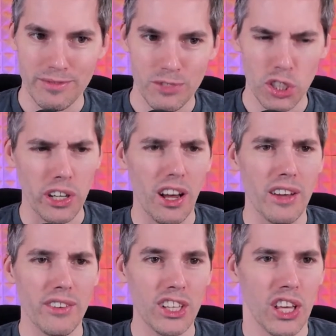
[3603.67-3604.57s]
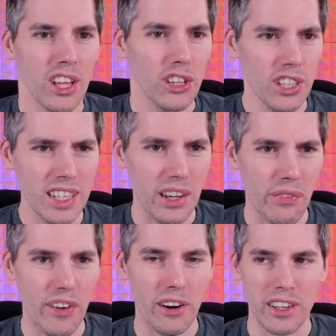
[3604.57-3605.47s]
Sorry, not, it looks like a
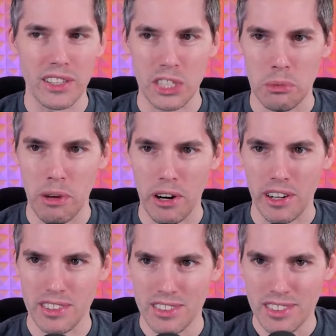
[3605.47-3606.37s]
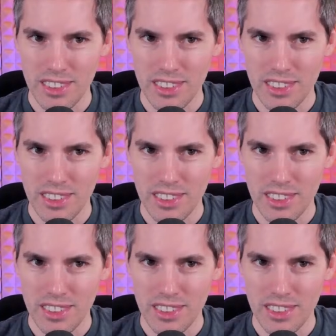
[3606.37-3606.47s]
fairy, it's a spirit.